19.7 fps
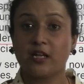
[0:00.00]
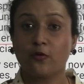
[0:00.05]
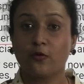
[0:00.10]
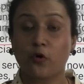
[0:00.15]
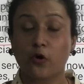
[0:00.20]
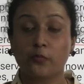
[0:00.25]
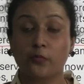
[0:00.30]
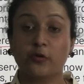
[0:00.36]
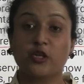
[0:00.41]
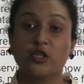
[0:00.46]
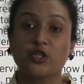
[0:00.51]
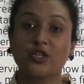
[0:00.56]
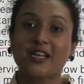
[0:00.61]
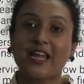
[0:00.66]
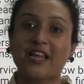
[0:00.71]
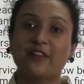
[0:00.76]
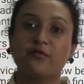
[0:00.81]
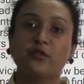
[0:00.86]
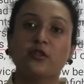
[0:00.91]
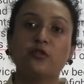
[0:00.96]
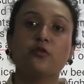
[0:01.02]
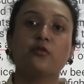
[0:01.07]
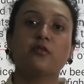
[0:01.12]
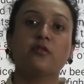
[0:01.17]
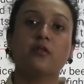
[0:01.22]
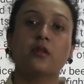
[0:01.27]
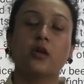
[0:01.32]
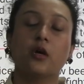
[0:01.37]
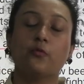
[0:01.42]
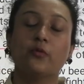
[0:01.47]
corporation, and with those
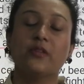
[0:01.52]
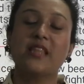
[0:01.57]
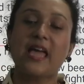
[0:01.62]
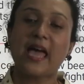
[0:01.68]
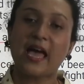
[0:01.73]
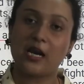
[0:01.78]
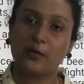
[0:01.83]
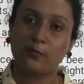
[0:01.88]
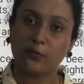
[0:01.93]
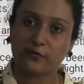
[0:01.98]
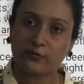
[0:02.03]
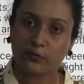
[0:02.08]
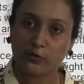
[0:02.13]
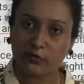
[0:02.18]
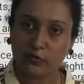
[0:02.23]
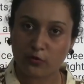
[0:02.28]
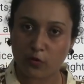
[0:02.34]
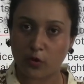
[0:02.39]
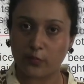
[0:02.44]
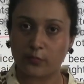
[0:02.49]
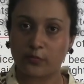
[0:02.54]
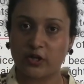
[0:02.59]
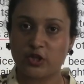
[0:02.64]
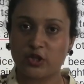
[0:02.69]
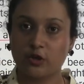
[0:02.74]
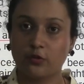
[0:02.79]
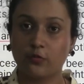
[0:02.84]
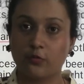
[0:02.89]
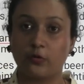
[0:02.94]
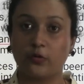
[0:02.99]
with the help of those
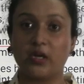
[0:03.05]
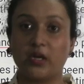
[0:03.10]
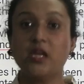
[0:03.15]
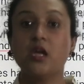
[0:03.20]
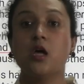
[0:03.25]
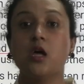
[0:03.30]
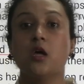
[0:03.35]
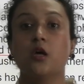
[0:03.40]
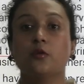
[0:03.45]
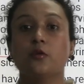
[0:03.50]
corporation only,